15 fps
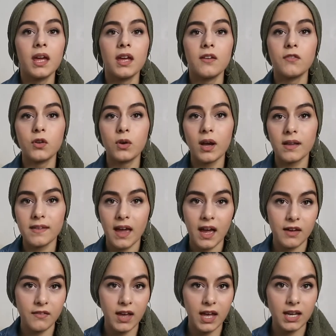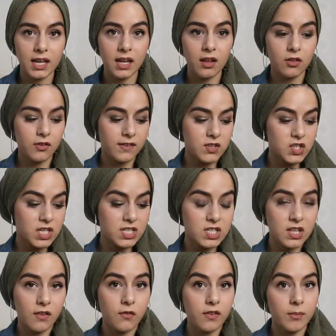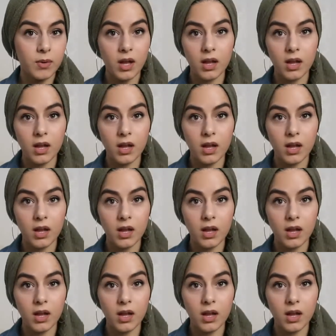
If you guys have any other suggestions for some